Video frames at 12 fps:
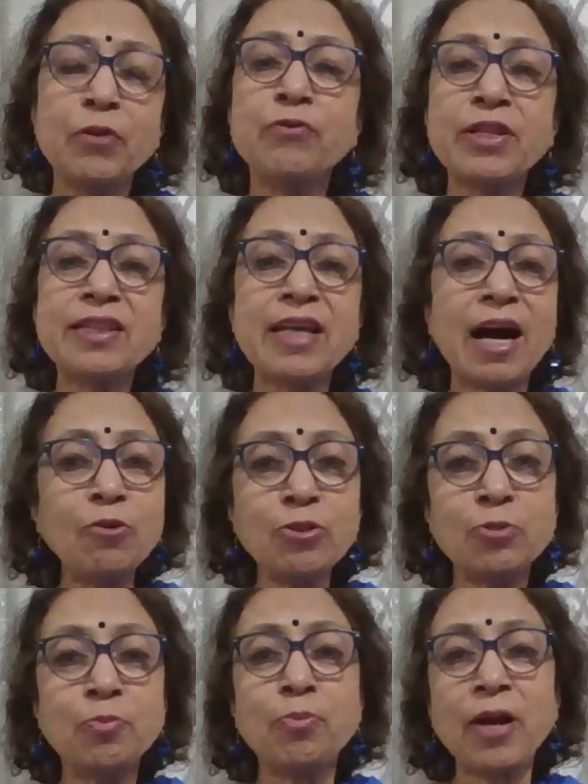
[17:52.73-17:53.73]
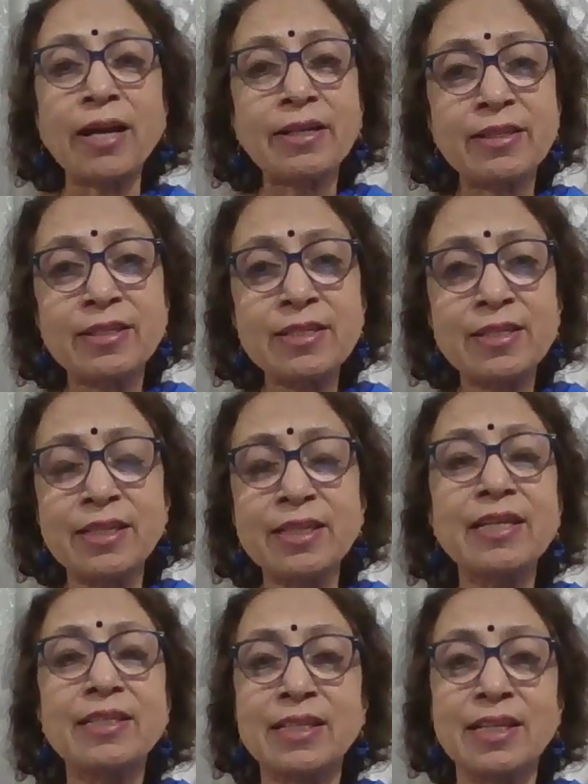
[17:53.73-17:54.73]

without practicing it